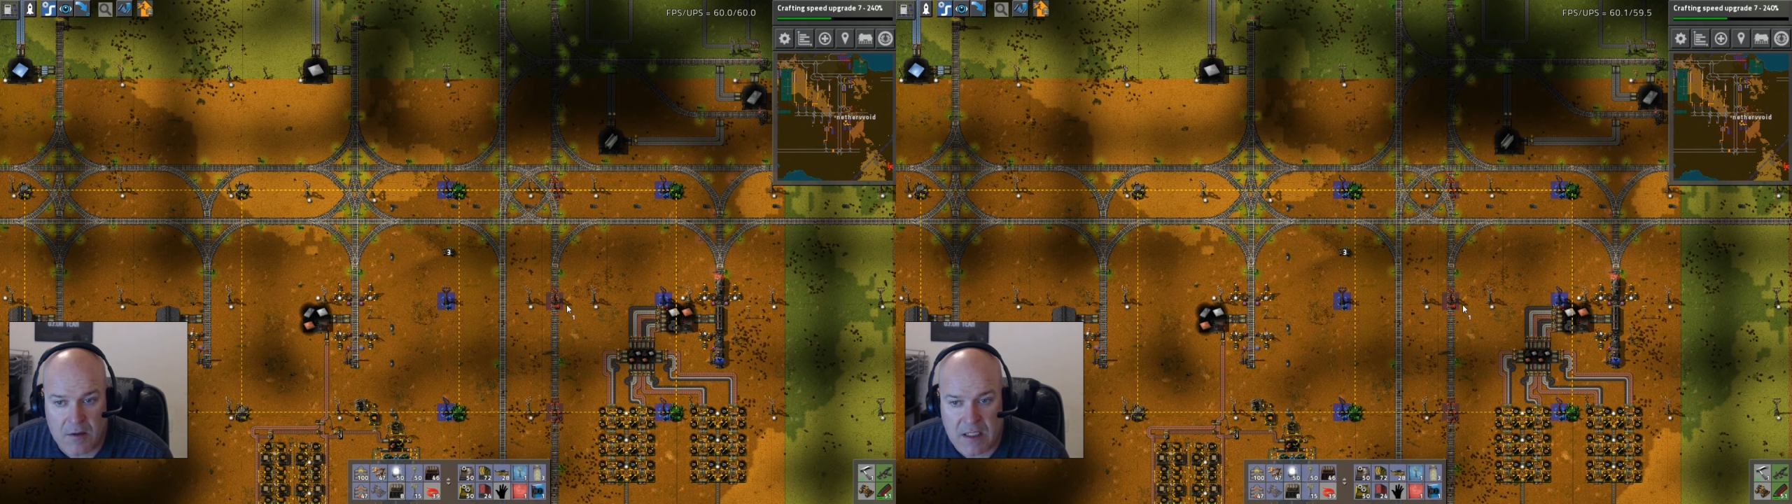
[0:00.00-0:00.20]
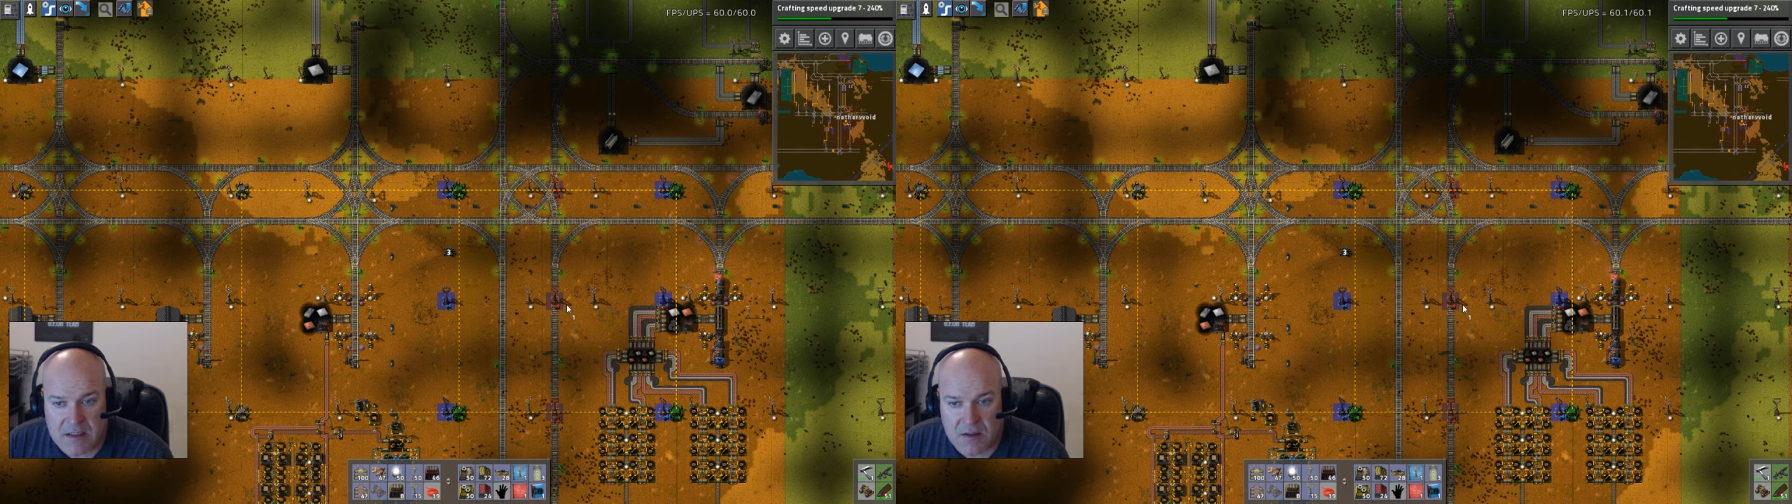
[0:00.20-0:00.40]

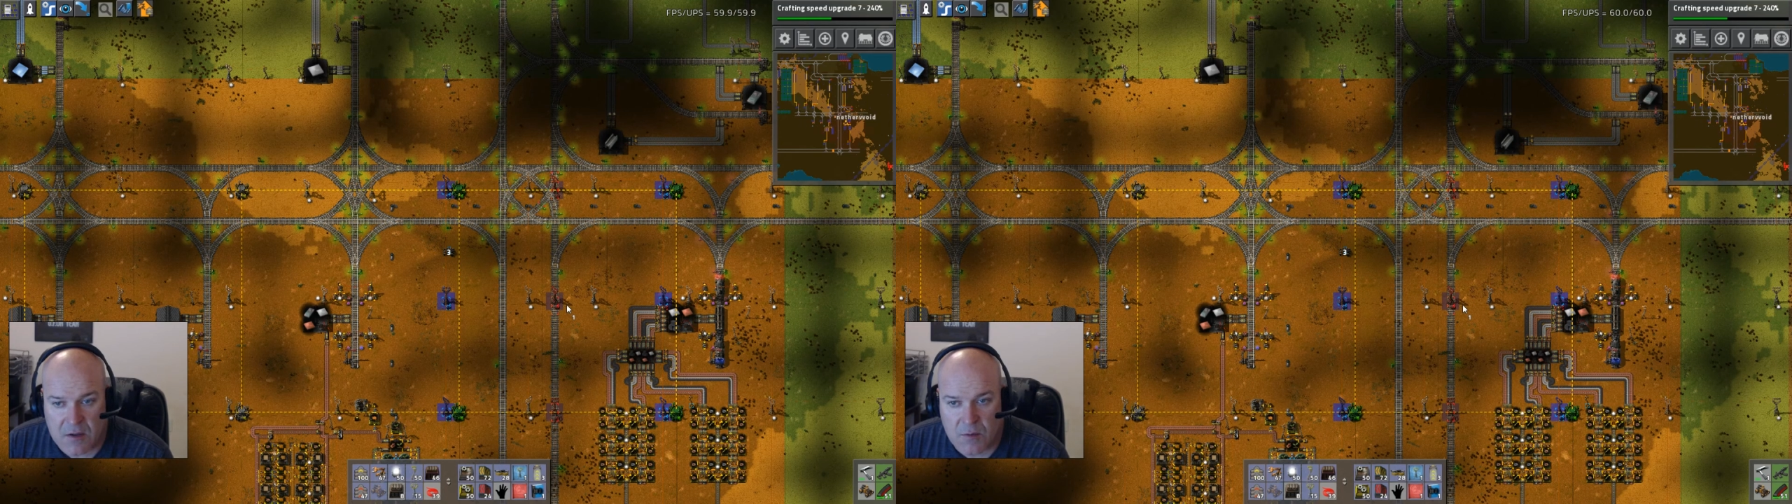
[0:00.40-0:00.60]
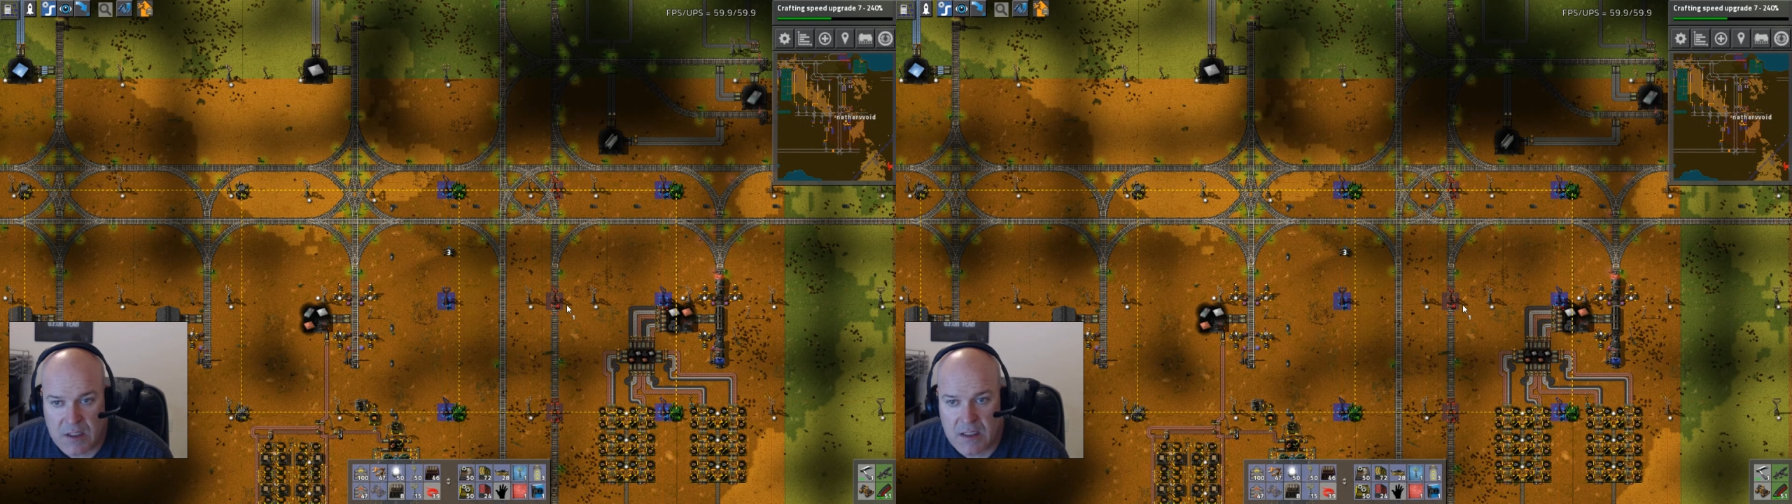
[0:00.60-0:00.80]
Okay, so
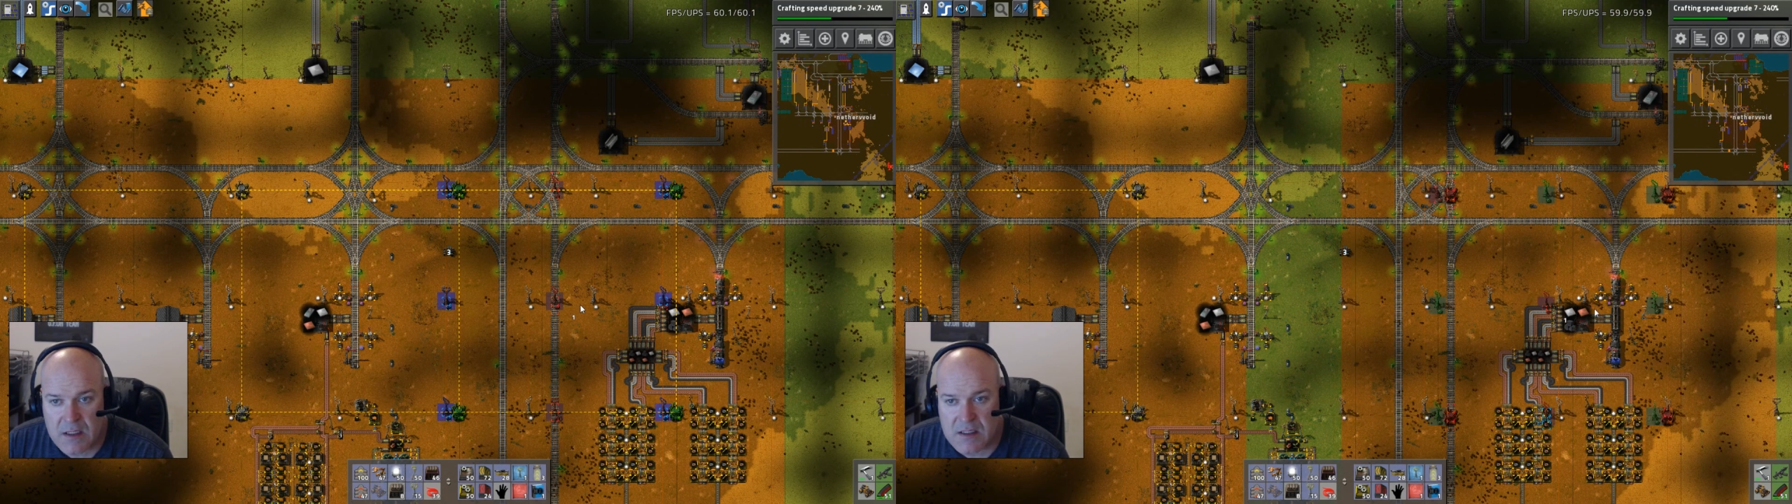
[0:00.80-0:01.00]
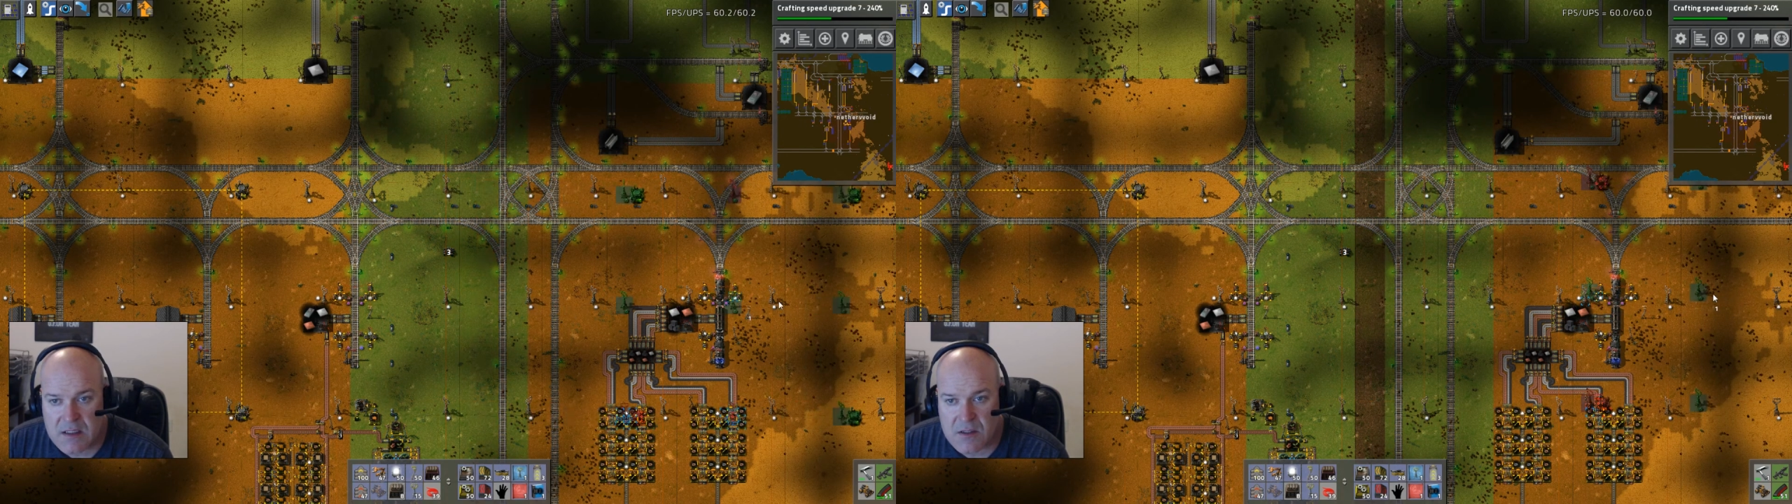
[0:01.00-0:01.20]
the grid
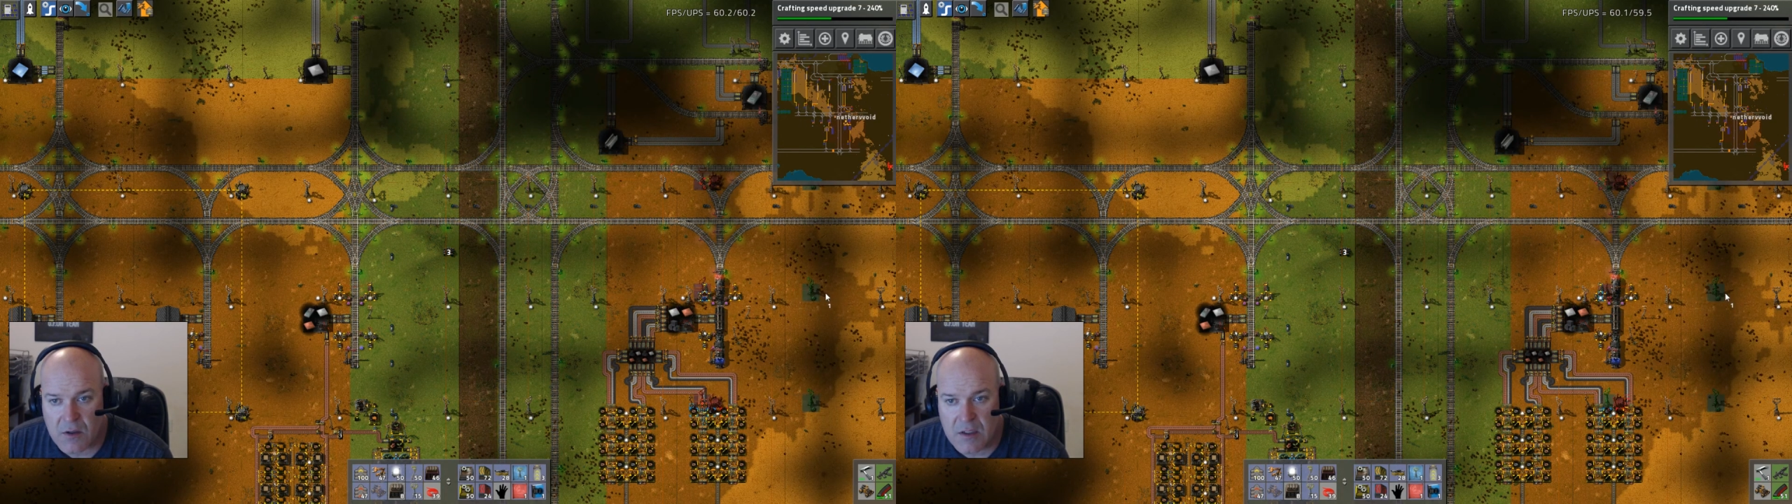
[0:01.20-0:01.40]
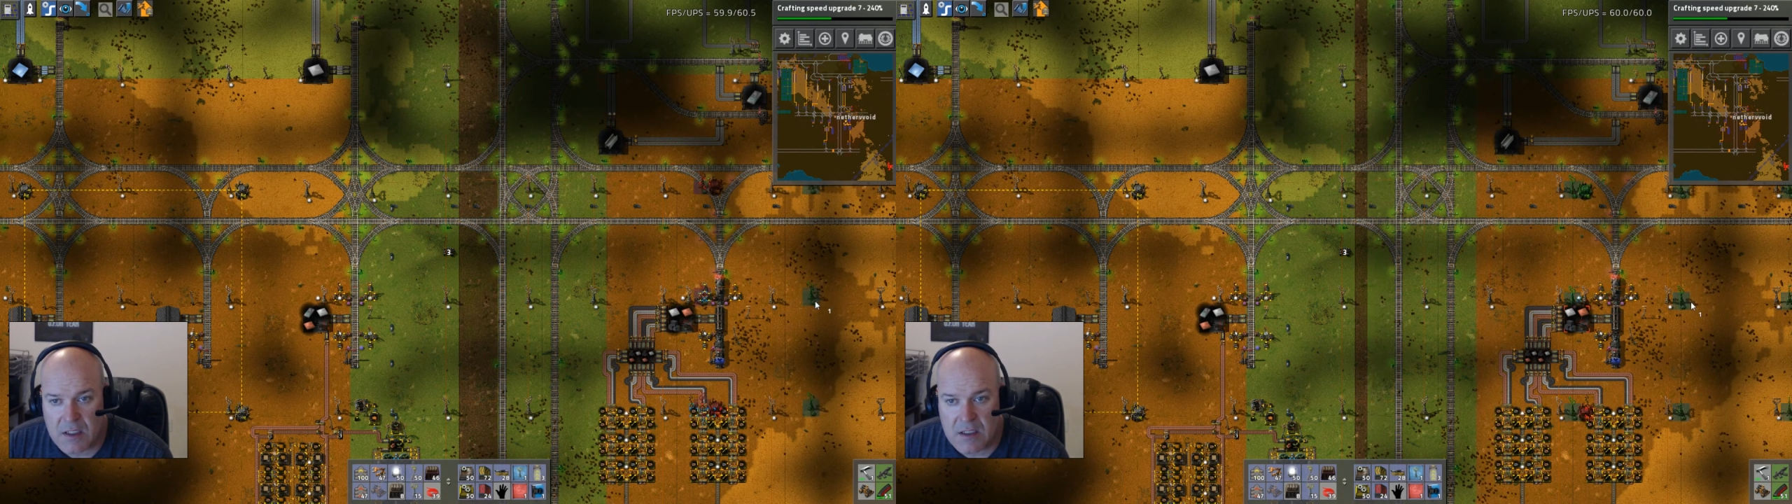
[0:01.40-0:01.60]
is
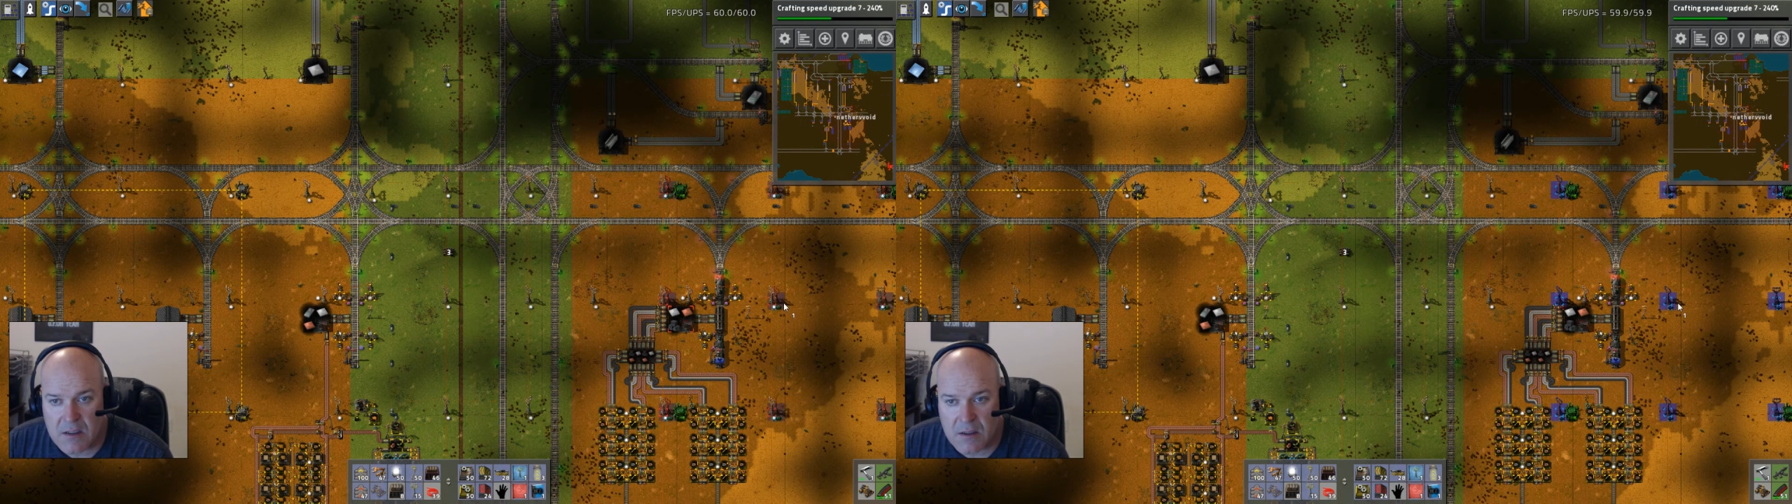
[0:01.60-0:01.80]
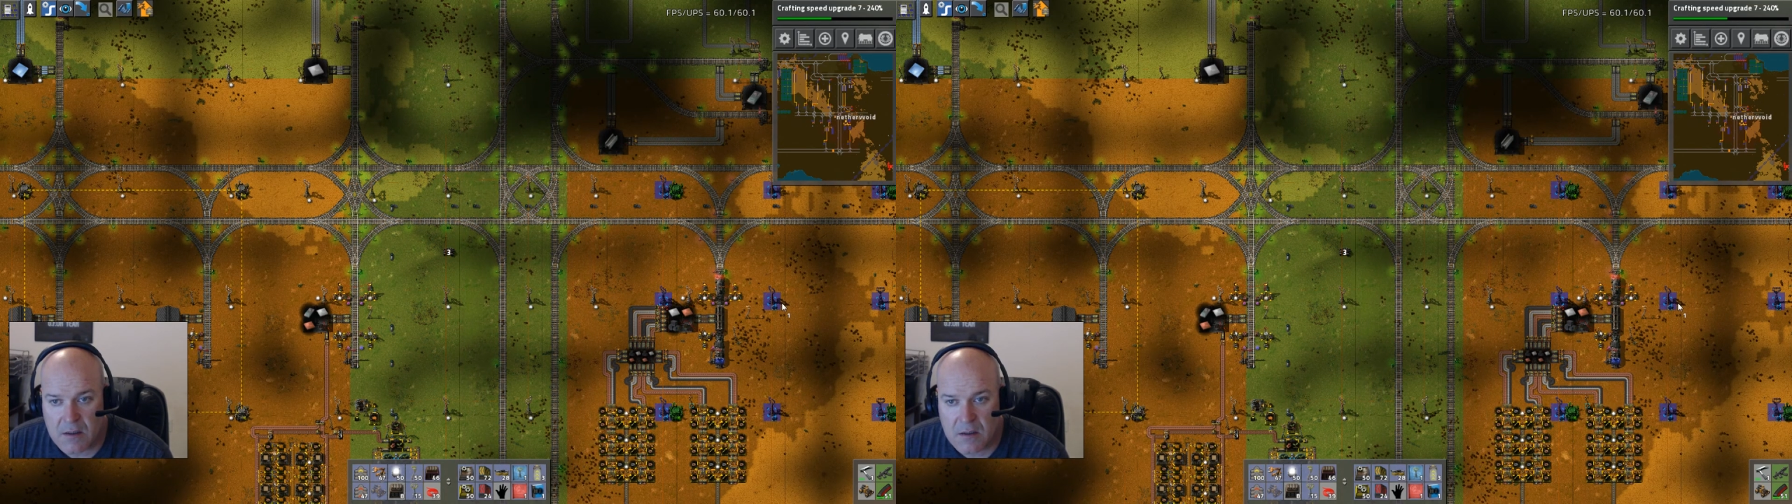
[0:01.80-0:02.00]
starting
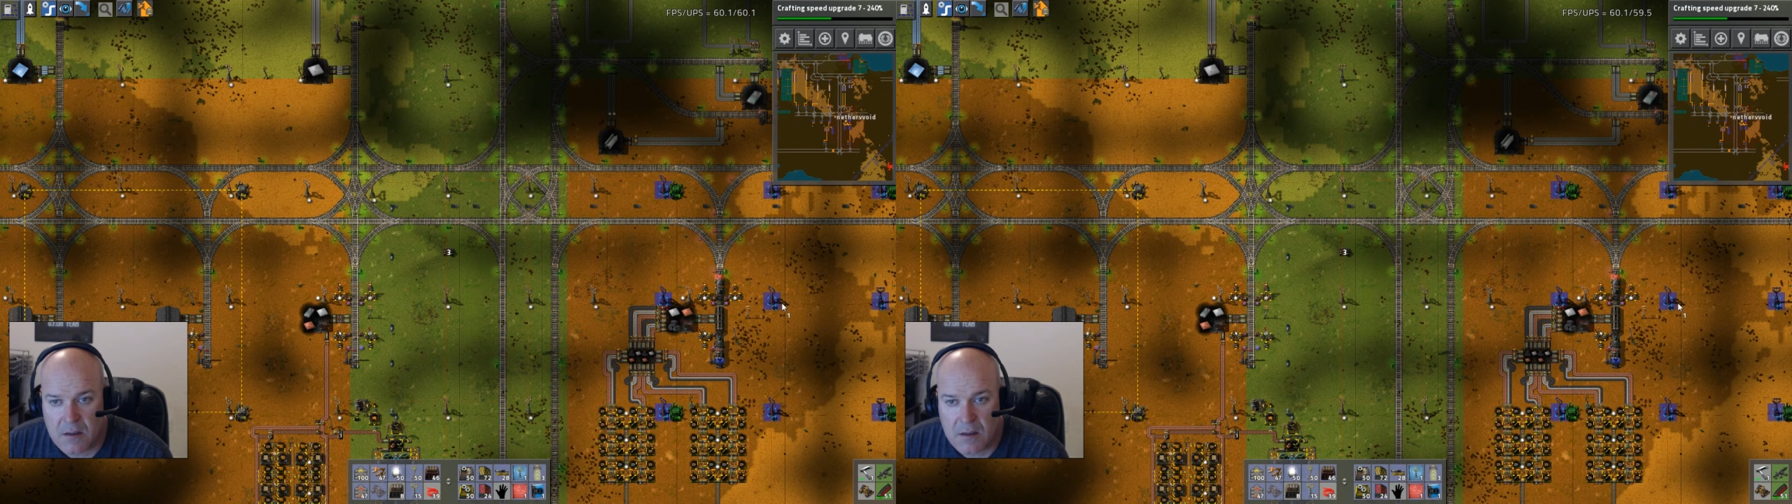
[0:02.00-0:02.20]
here.